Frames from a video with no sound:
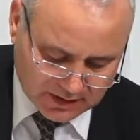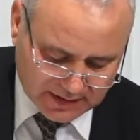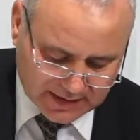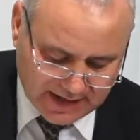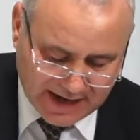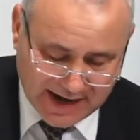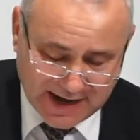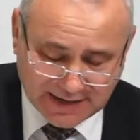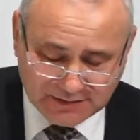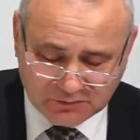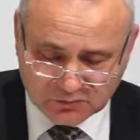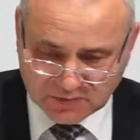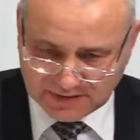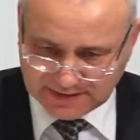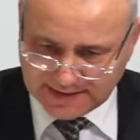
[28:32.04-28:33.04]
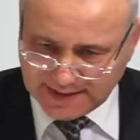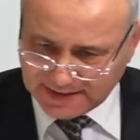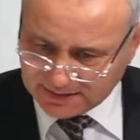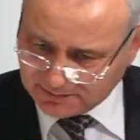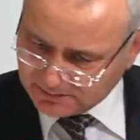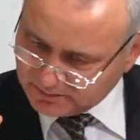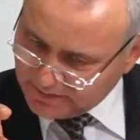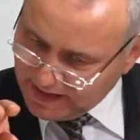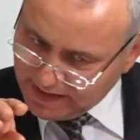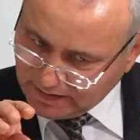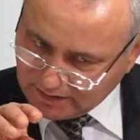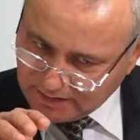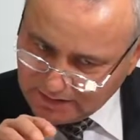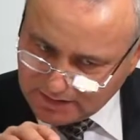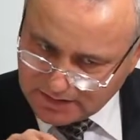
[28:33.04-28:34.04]
God, when God
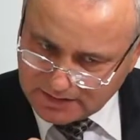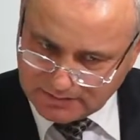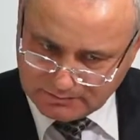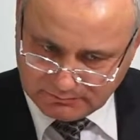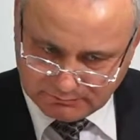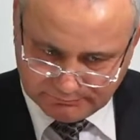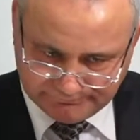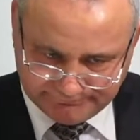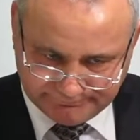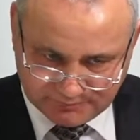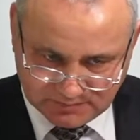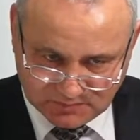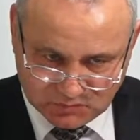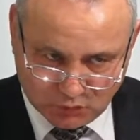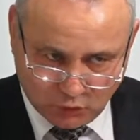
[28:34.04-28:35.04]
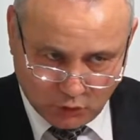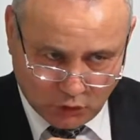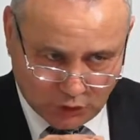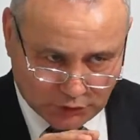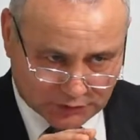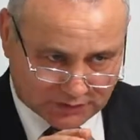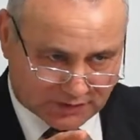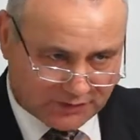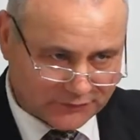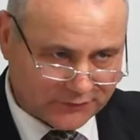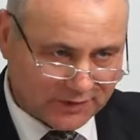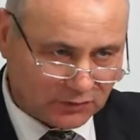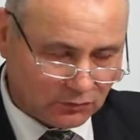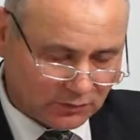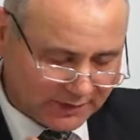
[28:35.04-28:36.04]
made this order,
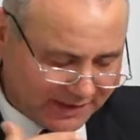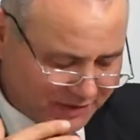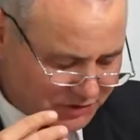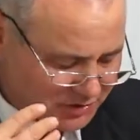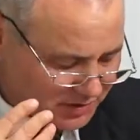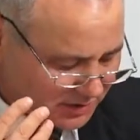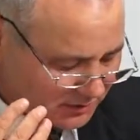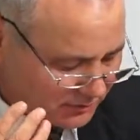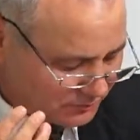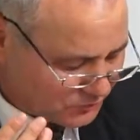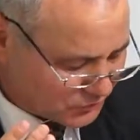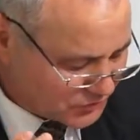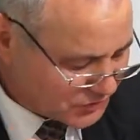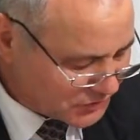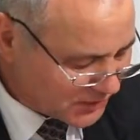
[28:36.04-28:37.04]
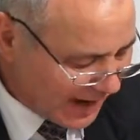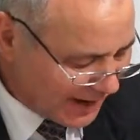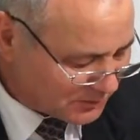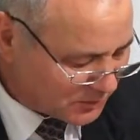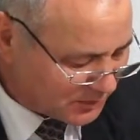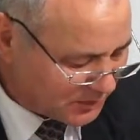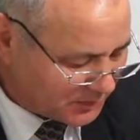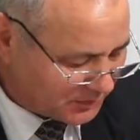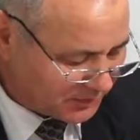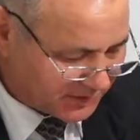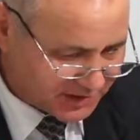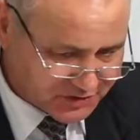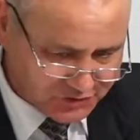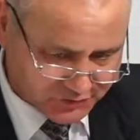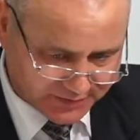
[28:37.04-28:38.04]
regulation prescribed to people of
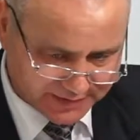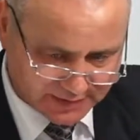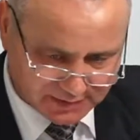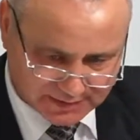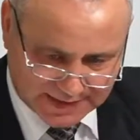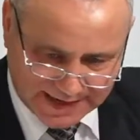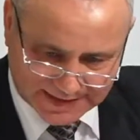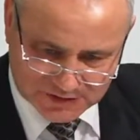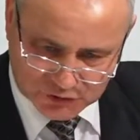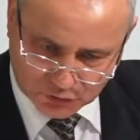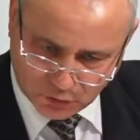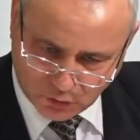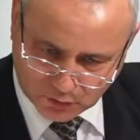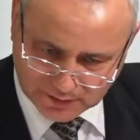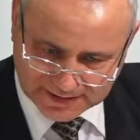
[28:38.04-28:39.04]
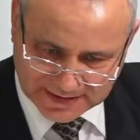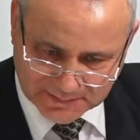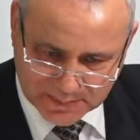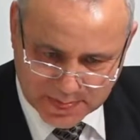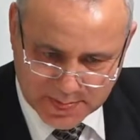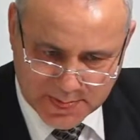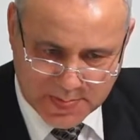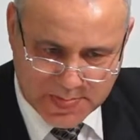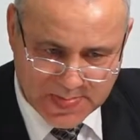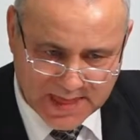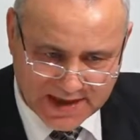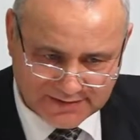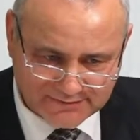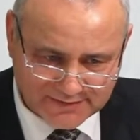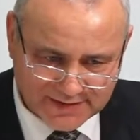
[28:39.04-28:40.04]
Israel, God told them
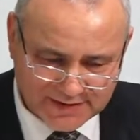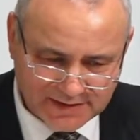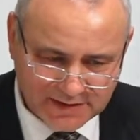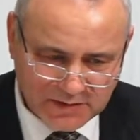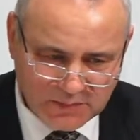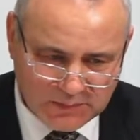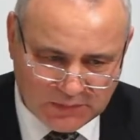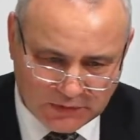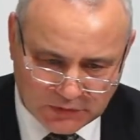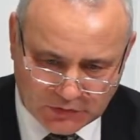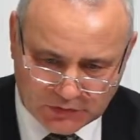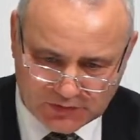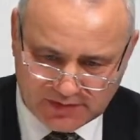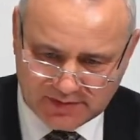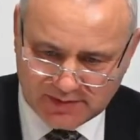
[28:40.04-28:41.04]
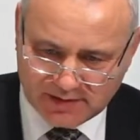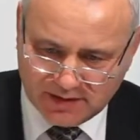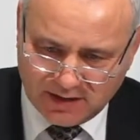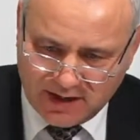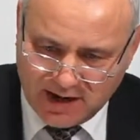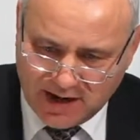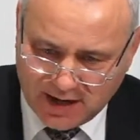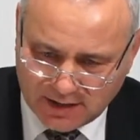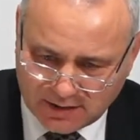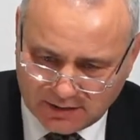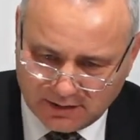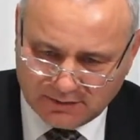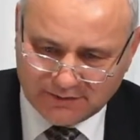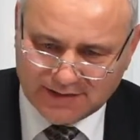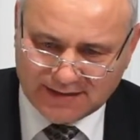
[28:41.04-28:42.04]
never put the Ark
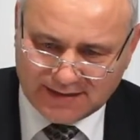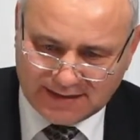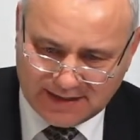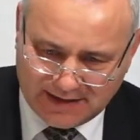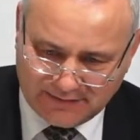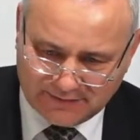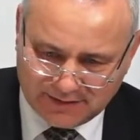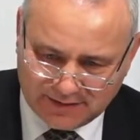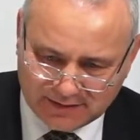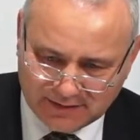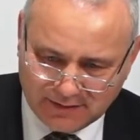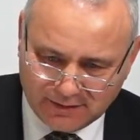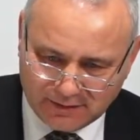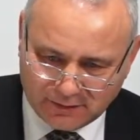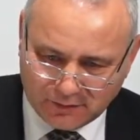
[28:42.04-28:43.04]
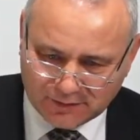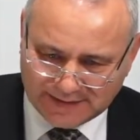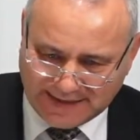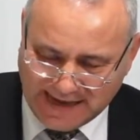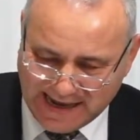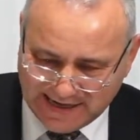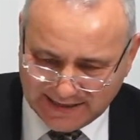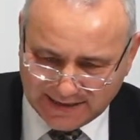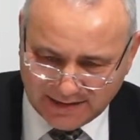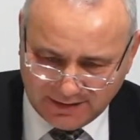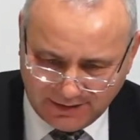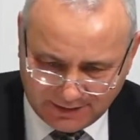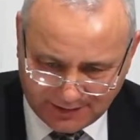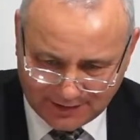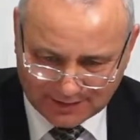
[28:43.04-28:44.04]
of the Covenant on any
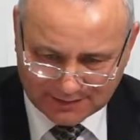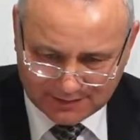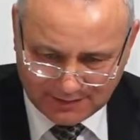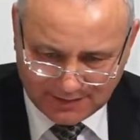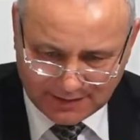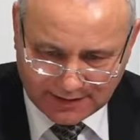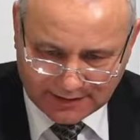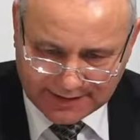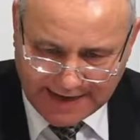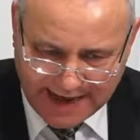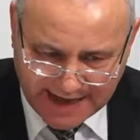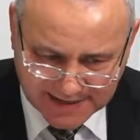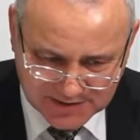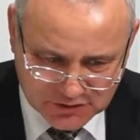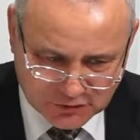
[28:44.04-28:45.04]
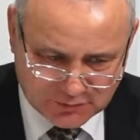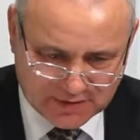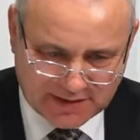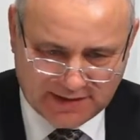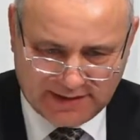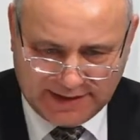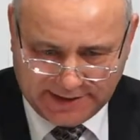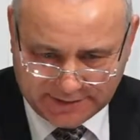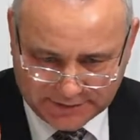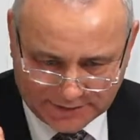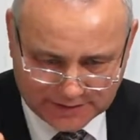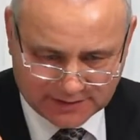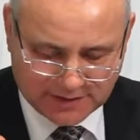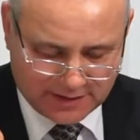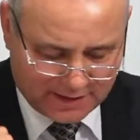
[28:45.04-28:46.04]
cart. It has to be carried
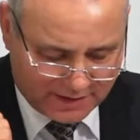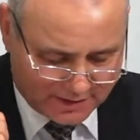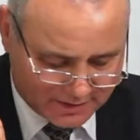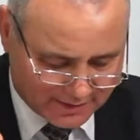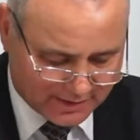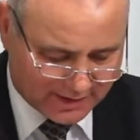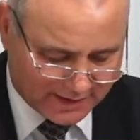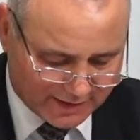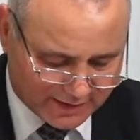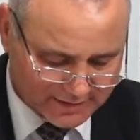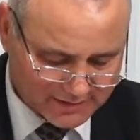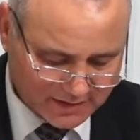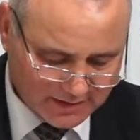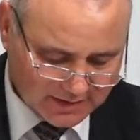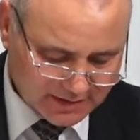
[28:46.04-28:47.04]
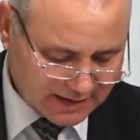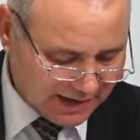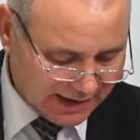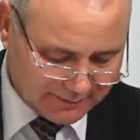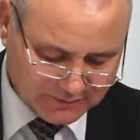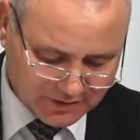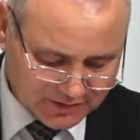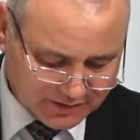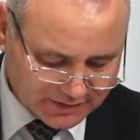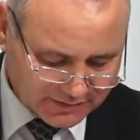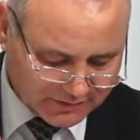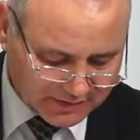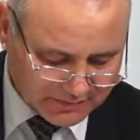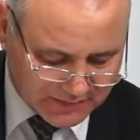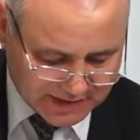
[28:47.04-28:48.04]
in their hands. I'm not going to
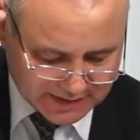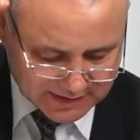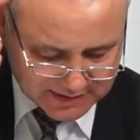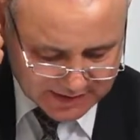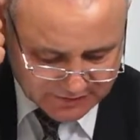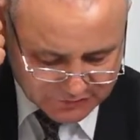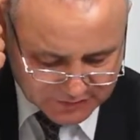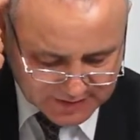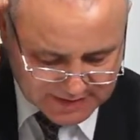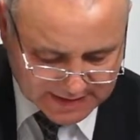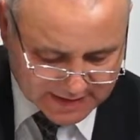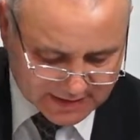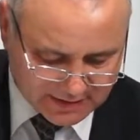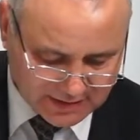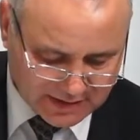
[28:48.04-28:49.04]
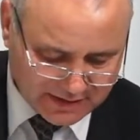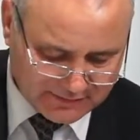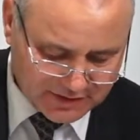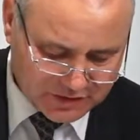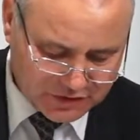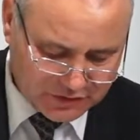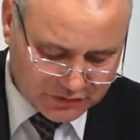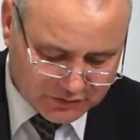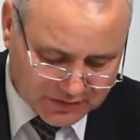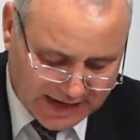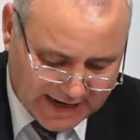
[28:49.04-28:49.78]
read many references. I can give it to you.